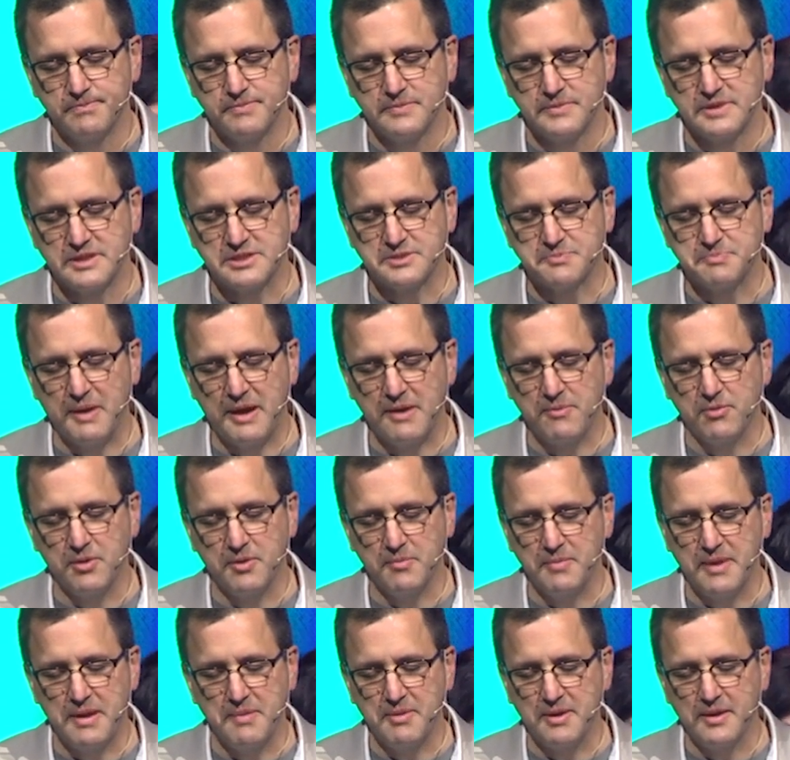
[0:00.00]
despite what
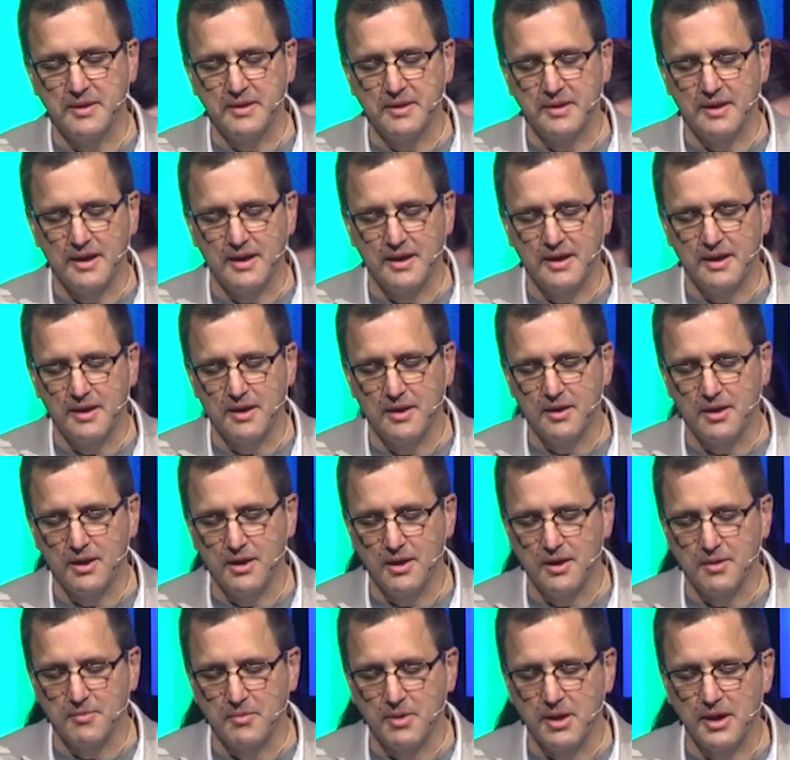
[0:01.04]
maybe
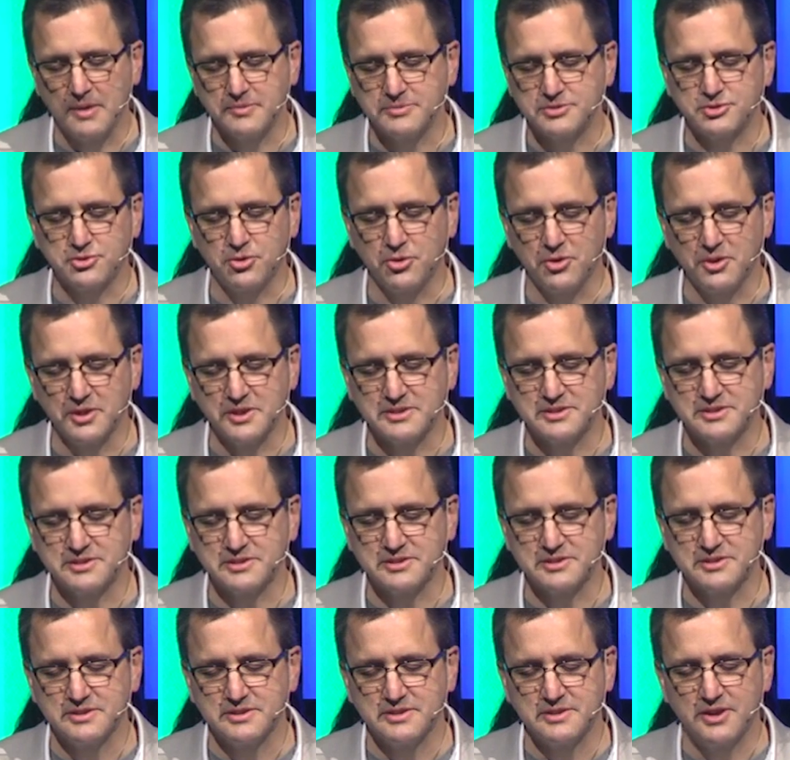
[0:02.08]
our moms told us,
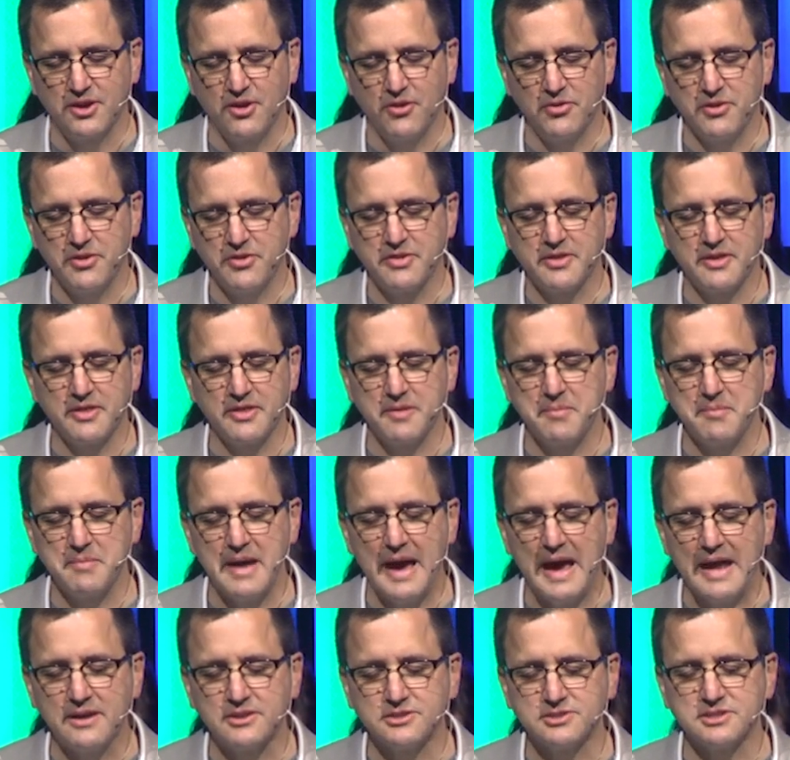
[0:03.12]
the only thing that
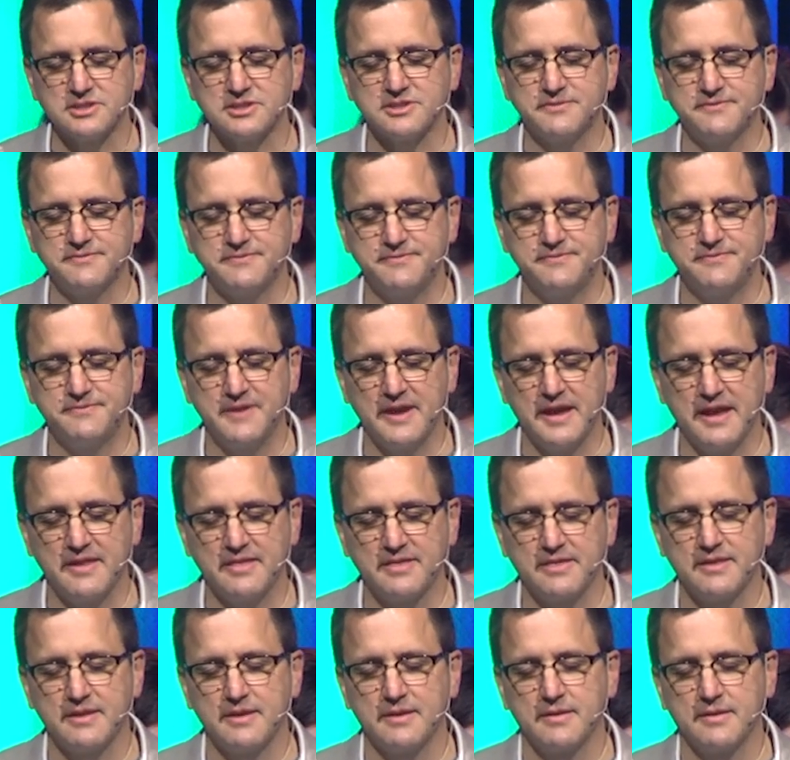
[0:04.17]
matters is
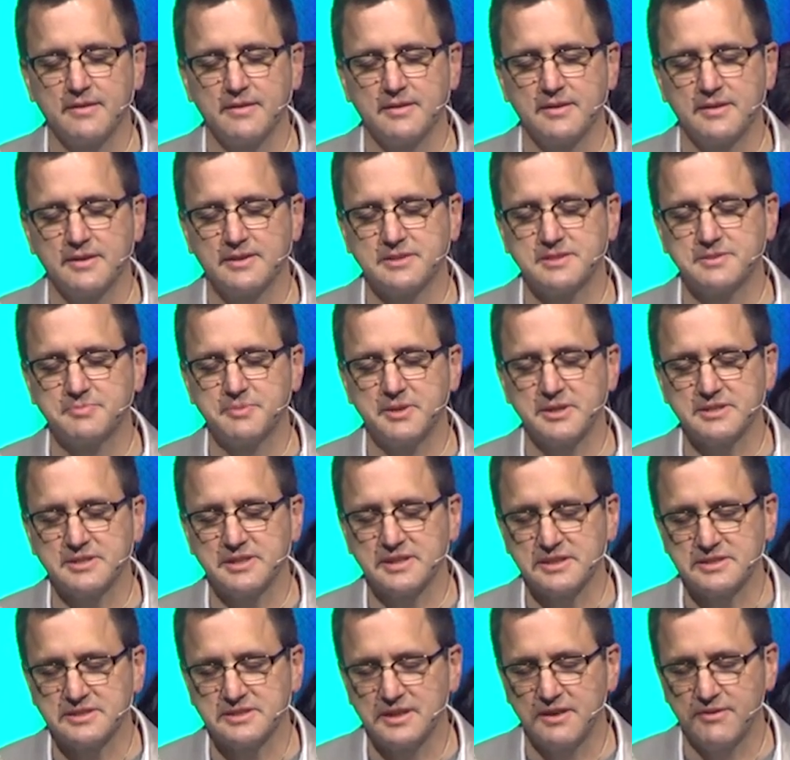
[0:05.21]
faith expressing
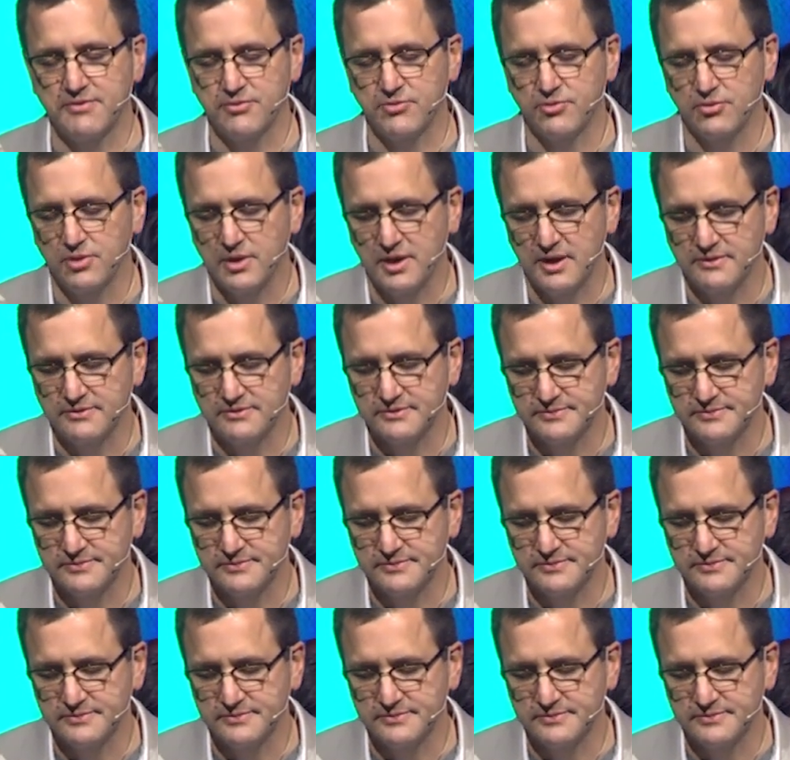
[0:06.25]
itself through love.